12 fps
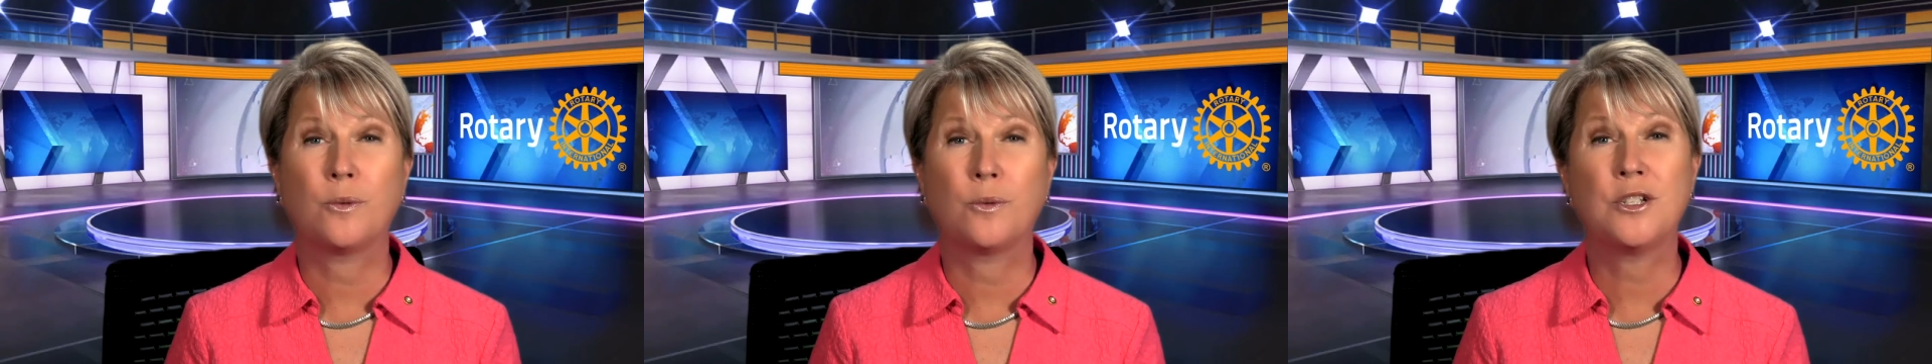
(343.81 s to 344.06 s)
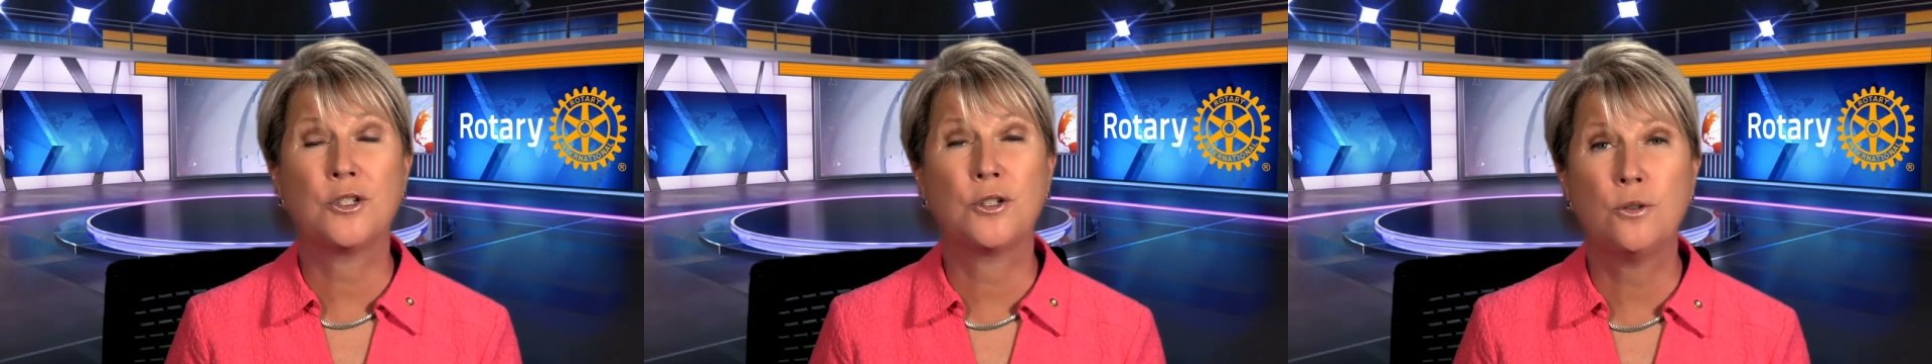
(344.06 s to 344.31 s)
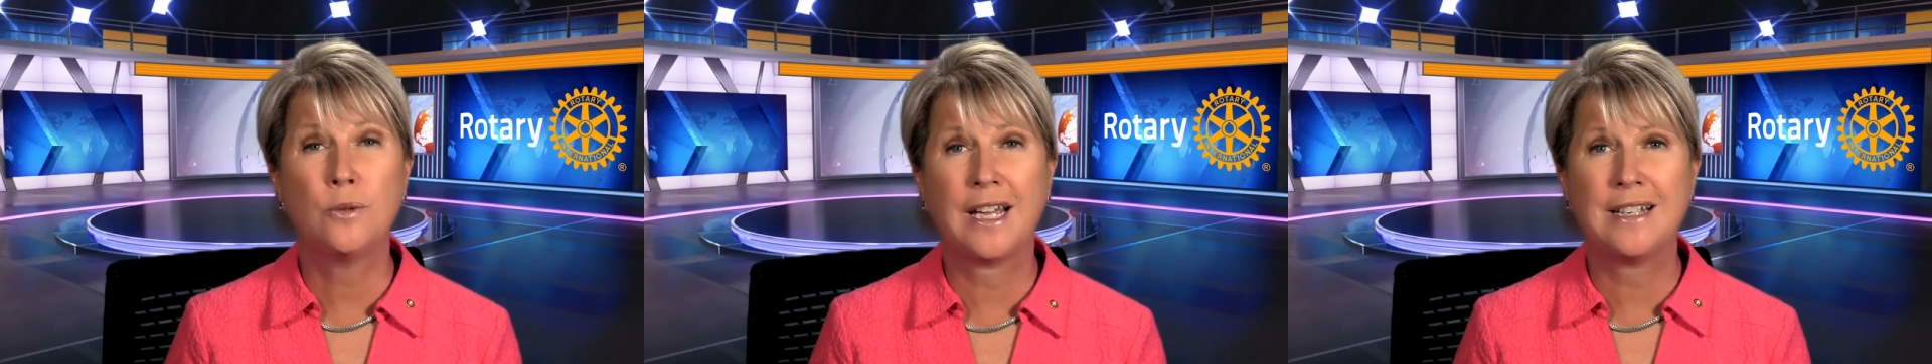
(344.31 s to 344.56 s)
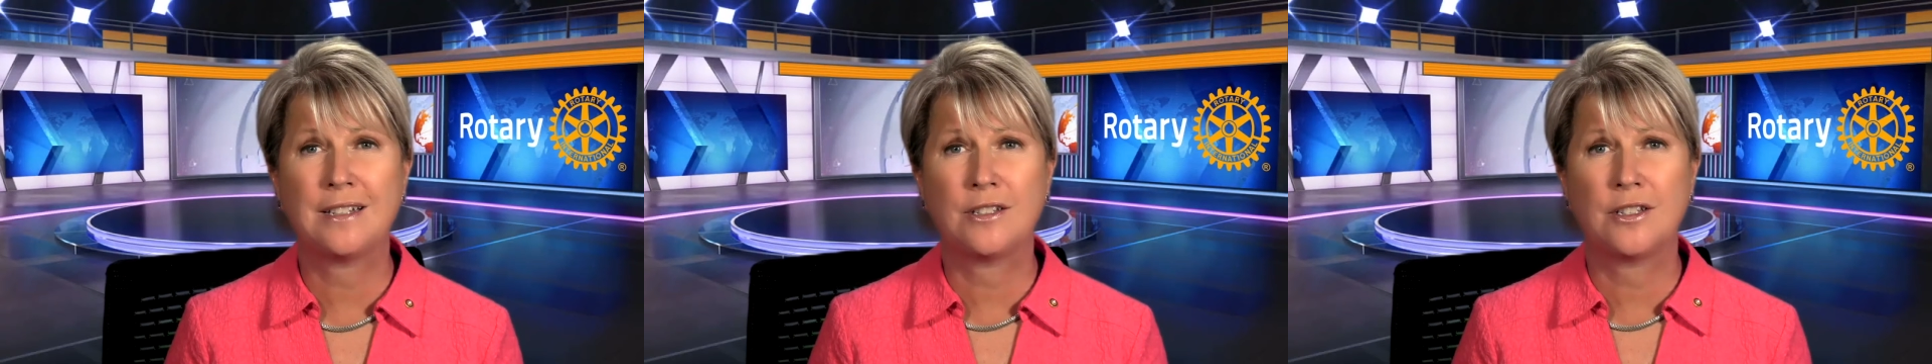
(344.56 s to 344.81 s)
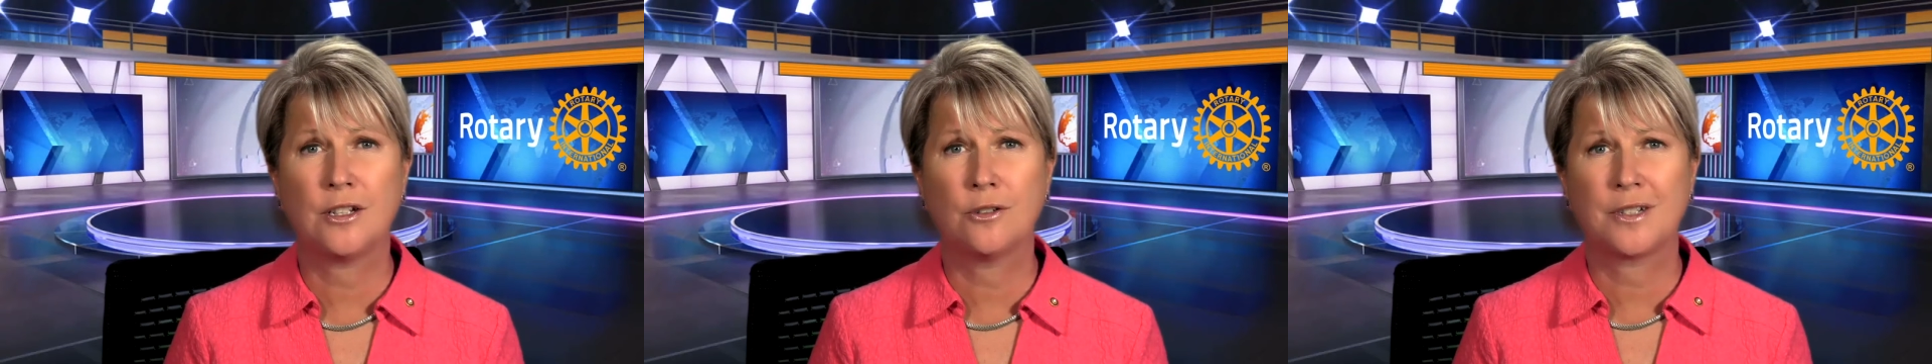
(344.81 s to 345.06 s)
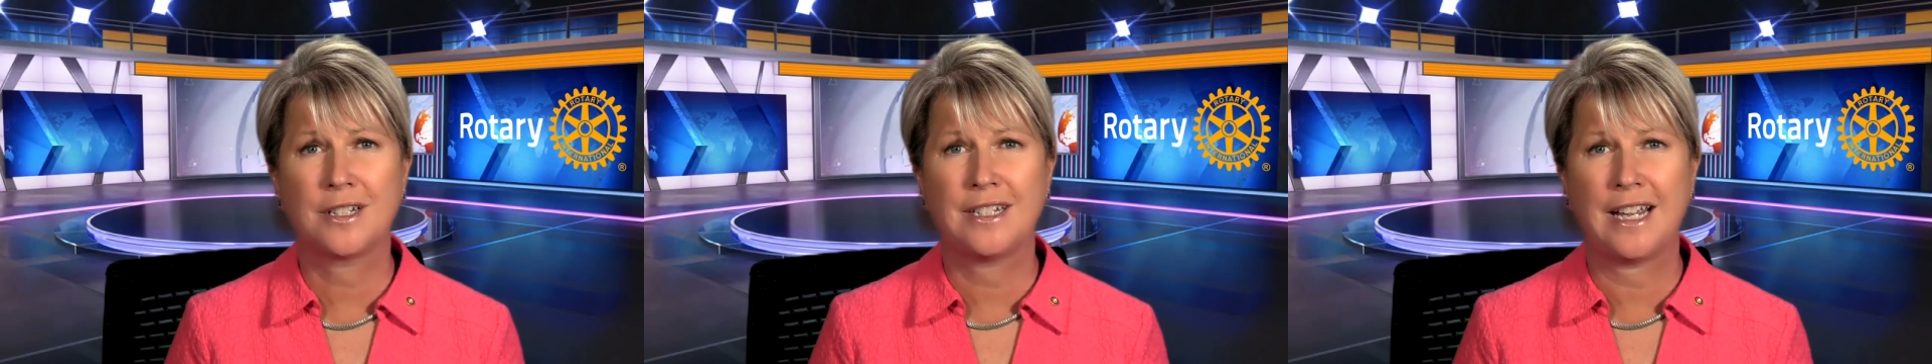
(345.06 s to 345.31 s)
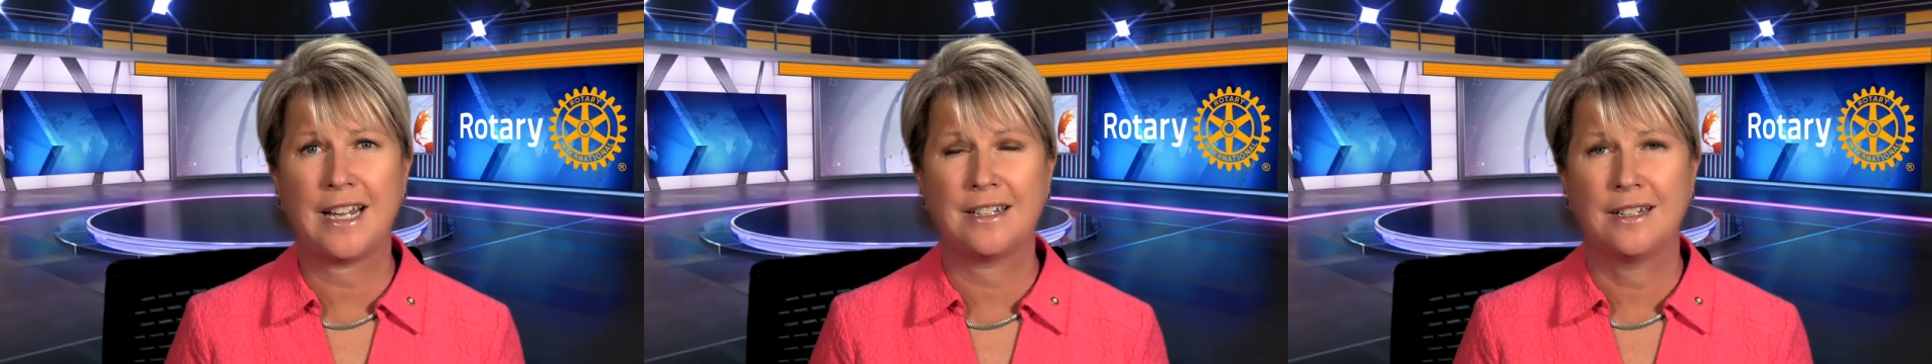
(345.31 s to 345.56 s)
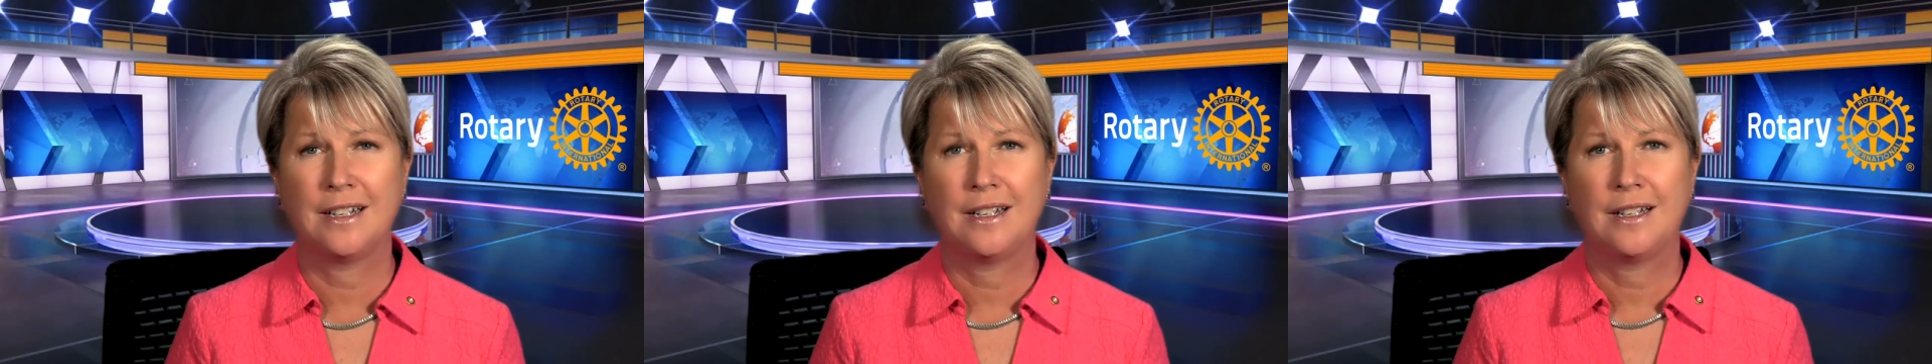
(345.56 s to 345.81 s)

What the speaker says: only 2 cases year to date,